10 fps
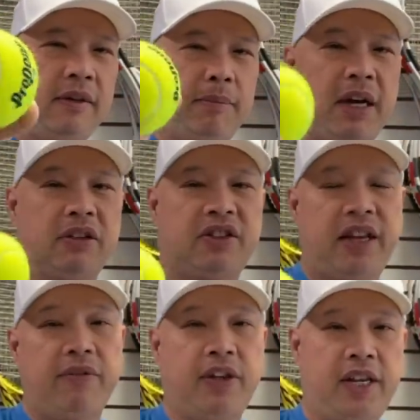about
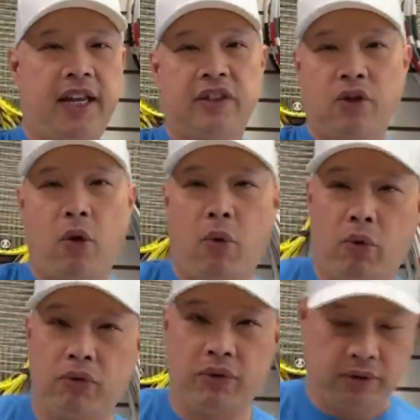7 days
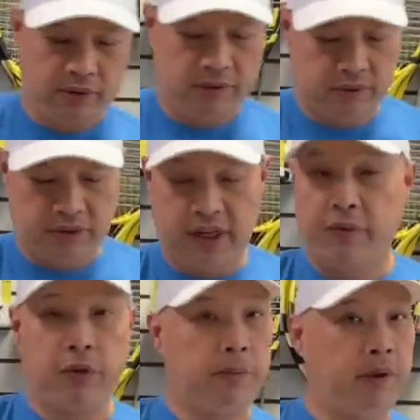old,
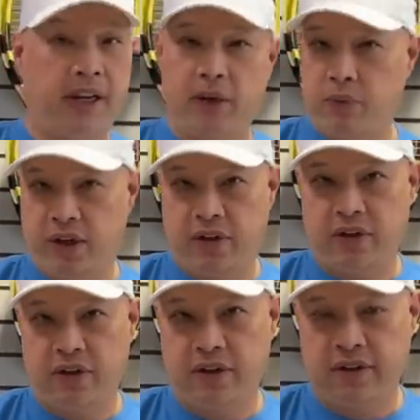never played with.